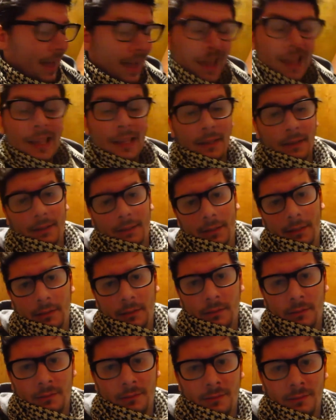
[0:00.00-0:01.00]
And
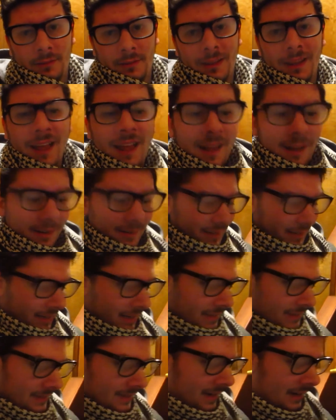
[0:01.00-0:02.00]
already
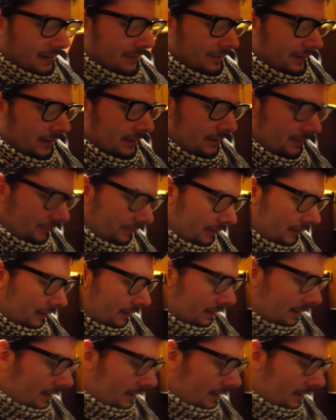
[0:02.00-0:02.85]
last night I finished the vlog.